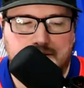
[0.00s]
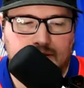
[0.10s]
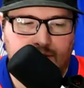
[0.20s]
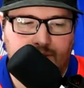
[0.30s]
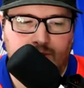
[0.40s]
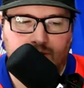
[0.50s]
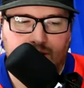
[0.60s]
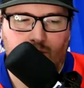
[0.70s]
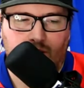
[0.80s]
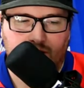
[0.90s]
Maybe we'll
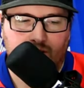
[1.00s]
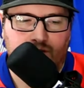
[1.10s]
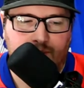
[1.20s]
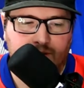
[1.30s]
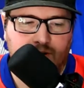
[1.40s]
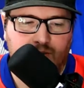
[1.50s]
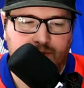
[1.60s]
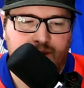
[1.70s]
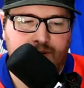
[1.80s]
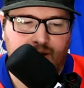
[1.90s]
get one in November, and we'll
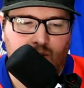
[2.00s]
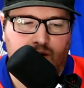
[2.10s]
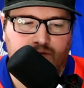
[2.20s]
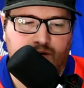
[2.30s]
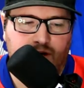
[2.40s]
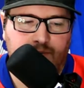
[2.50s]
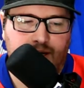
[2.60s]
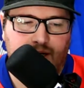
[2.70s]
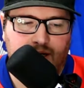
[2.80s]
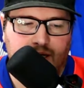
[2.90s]
maybe get one for our
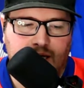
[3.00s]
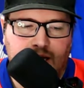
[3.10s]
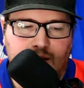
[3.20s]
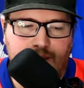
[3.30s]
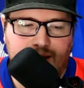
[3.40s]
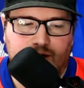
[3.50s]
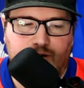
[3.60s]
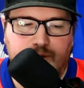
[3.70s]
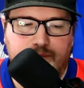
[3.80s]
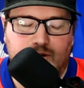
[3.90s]
mega
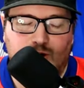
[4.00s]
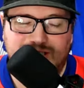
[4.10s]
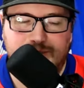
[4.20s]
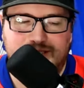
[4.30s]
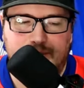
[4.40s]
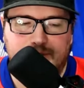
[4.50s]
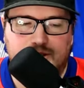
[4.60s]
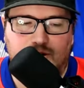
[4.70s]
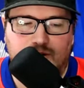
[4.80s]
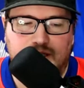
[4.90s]
Christmas
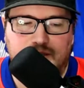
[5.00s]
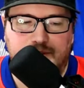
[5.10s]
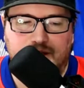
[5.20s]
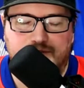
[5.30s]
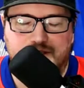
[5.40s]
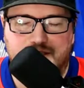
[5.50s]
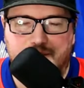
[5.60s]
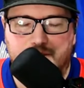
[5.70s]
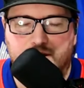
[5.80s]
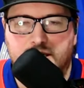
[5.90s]
episode in the middle of
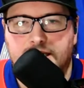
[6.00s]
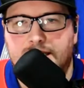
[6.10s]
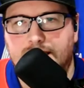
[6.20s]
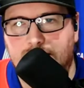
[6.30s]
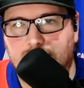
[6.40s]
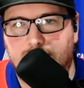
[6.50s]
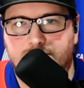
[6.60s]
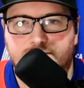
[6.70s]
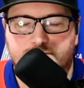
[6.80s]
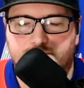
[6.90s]
December. But
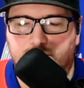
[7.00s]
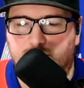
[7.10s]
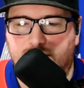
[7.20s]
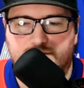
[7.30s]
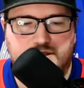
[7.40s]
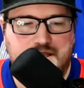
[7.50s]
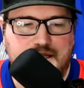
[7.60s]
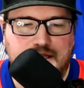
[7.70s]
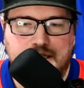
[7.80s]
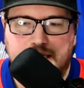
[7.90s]
we'll have to
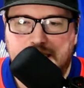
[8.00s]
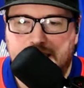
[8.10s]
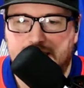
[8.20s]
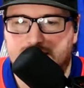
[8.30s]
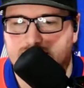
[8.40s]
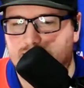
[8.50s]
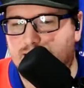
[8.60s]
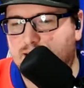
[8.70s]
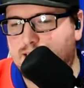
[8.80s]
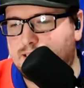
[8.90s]
see. As
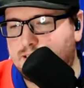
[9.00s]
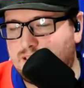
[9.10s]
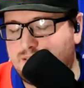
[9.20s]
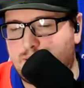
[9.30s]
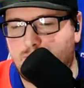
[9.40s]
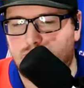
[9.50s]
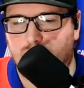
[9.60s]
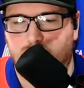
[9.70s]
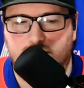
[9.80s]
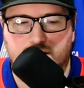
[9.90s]
maybe we'll get
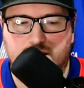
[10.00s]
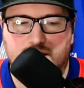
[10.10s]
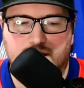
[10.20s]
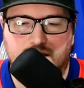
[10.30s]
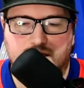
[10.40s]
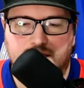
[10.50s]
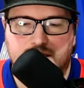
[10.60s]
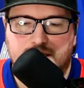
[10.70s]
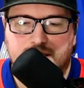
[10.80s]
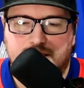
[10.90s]
one of
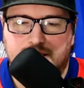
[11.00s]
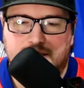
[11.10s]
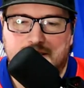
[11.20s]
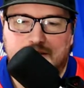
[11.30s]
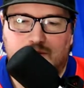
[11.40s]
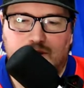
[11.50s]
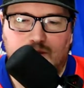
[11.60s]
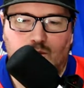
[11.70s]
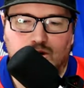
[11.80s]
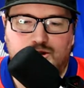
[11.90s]
the
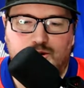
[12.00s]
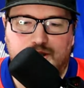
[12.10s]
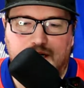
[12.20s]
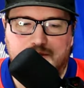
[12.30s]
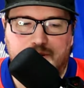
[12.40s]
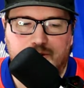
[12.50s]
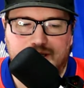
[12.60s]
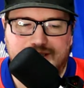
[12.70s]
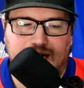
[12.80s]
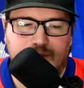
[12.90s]
World Junior guys. Maybe we'll
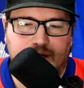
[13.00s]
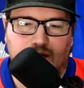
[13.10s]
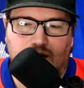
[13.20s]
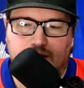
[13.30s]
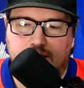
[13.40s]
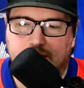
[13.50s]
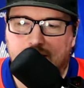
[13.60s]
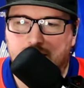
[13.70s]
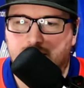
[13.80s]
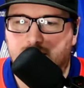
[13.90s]
get Tybell on.
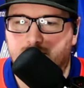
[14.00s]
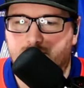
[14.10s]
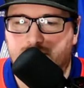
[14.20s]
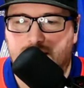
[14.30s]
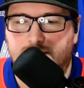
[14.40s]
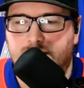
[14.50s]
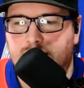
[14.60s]
But again,